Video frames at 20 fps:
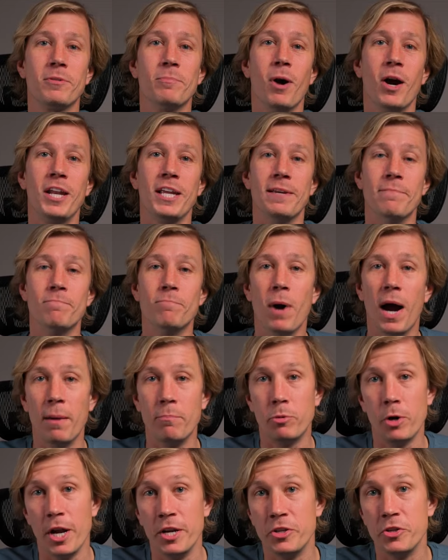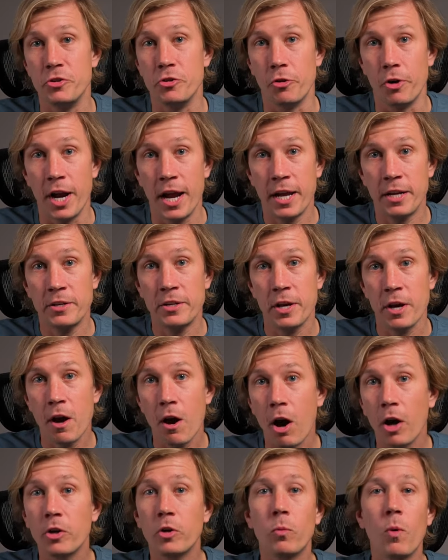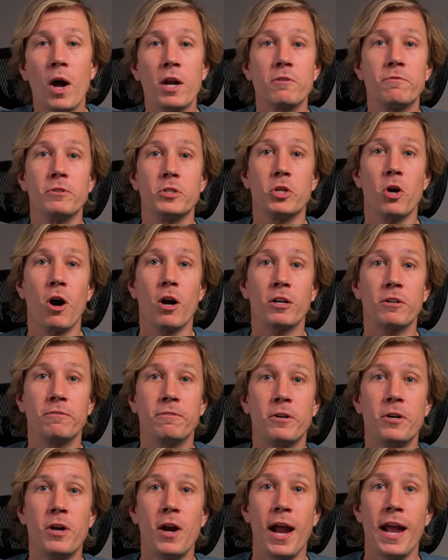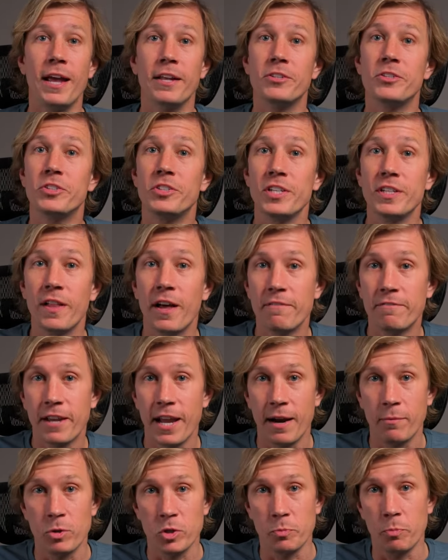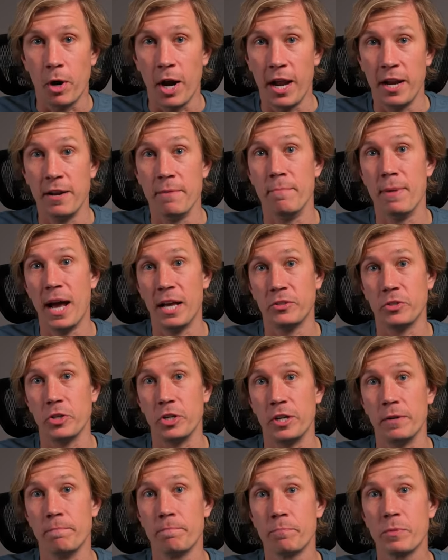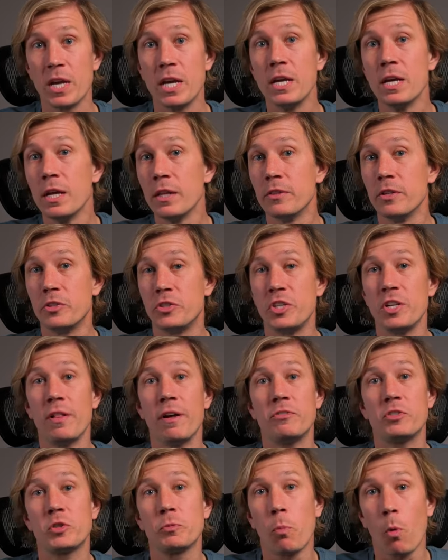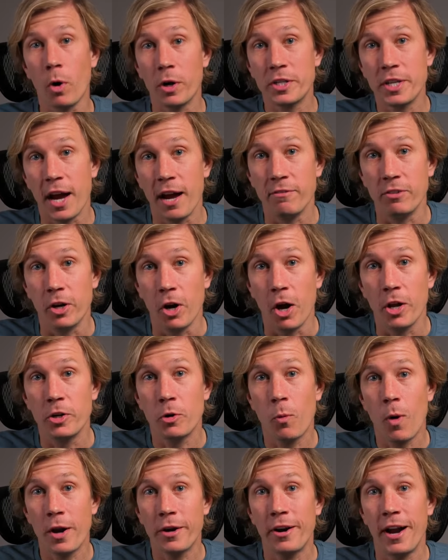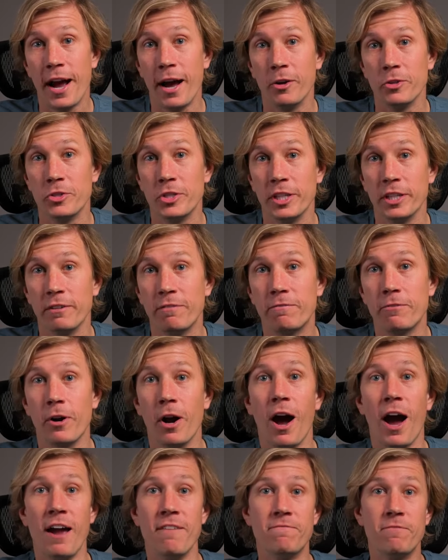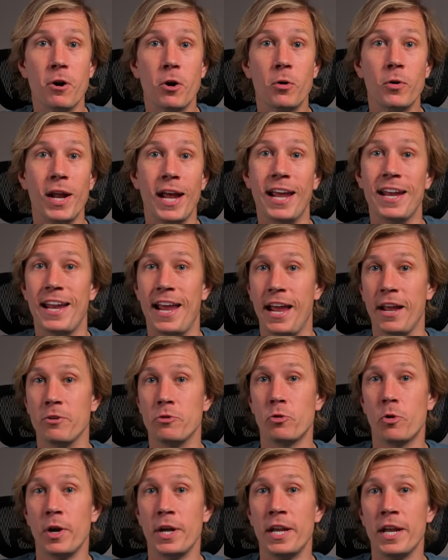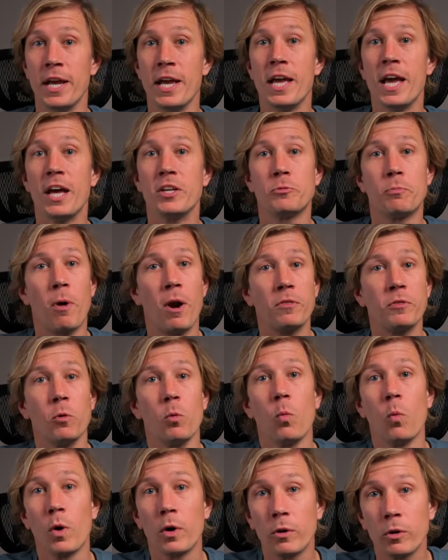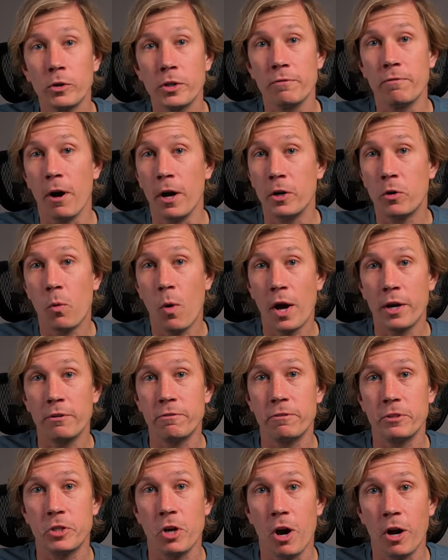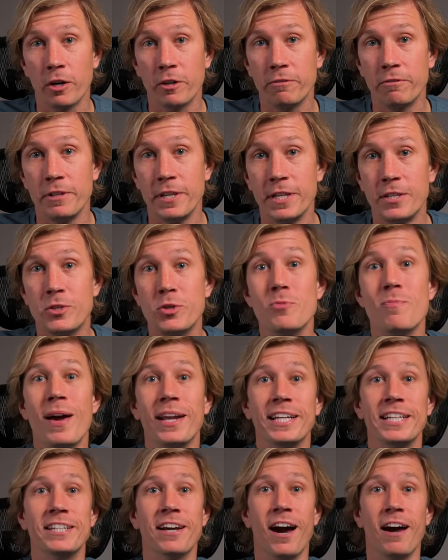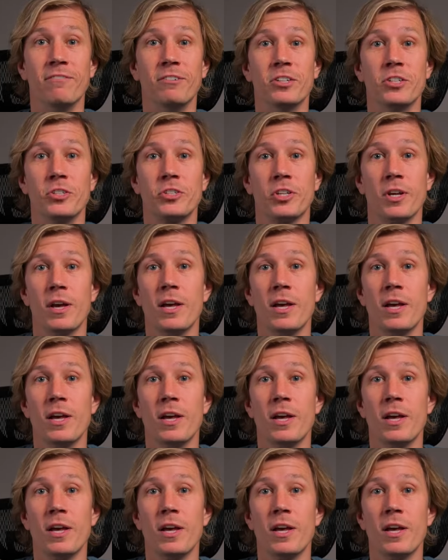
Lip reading: everybody, I'm Brent Durand, underwater photographer and SeaLife Cameras brand ambassador. The SeaLife SportDiver underwater housing for iPhone and Android has brought the world of underwater photography to many divers.